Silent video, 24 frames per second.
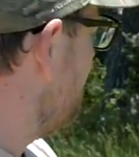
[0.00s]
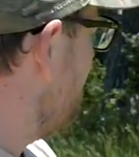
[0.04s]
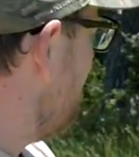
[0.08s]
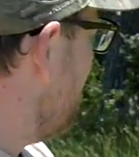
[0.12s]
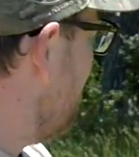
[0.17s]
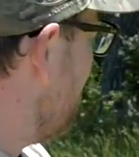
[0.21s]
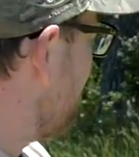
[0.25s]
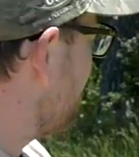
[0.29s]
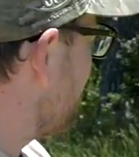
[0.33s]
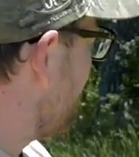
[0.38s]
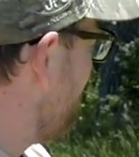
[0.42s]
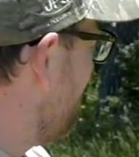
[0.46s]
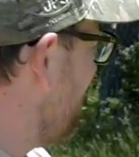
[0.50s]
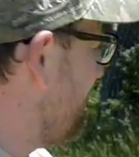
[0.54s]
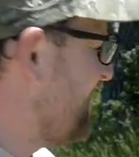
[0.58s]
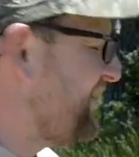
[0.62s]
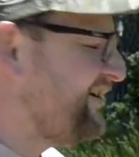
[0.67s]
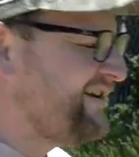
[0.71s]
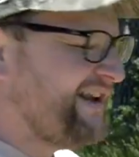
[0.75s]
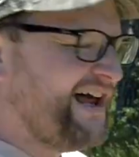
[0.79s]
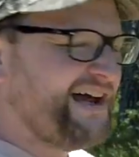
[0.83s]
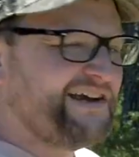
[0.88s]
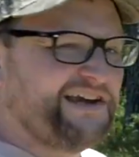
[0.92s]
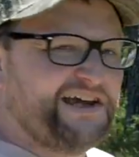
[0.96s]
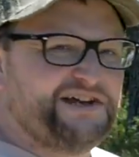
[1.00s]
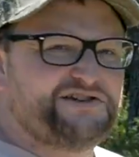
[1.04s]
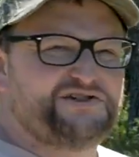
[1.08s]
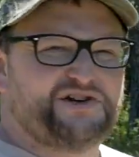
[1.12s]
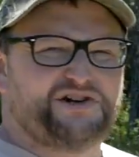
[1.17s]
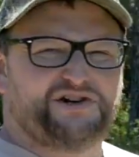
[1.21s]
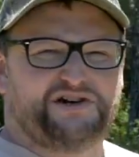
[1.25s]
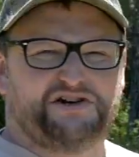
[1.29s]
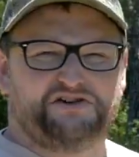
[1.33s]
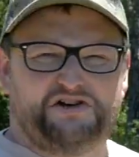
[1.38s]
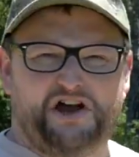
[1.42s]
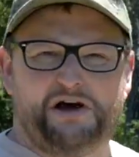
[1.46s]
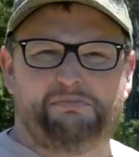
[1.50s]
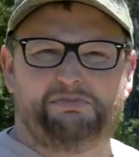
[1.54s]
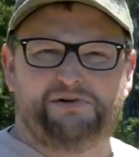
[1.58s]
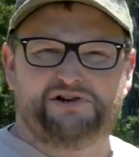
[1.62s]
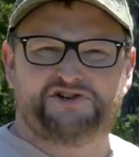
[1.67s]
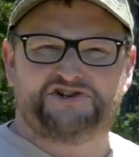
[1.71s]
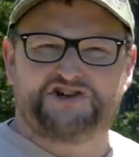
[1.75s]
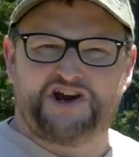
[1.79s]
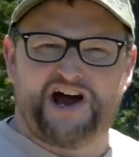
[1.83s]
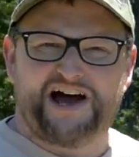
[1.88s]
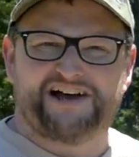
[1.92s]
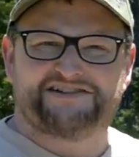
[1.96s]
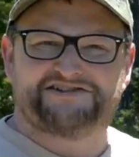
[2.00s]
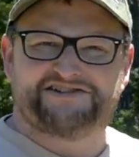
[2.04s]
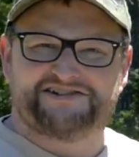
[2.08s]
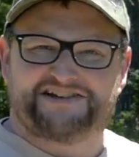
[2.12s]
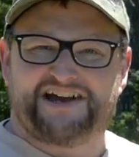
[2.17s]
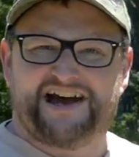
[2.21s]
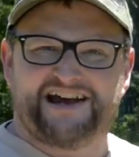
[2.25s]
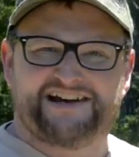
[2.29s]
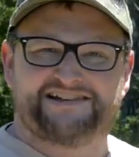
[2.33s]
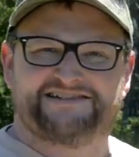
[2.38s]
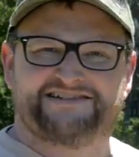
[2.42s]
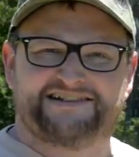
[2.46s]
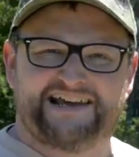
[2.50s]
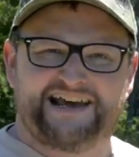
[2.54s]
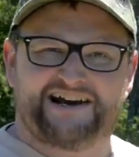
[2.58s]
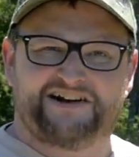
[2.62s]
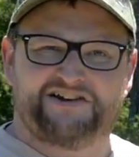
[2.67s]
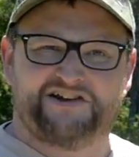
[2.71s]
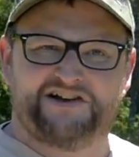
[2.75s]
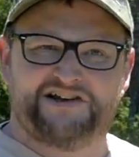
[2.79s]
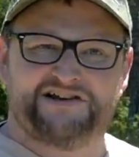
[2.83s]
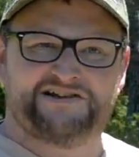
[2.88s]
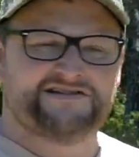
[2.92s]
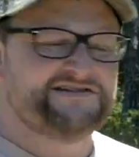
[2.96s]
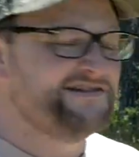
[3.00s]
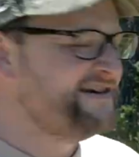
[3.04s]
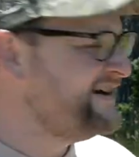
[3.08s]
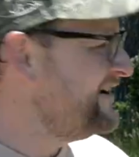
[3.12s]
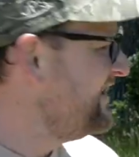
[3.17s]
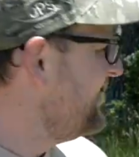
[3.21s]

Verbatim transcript: And it's weird, like it took a couple of shots to kind of settle in,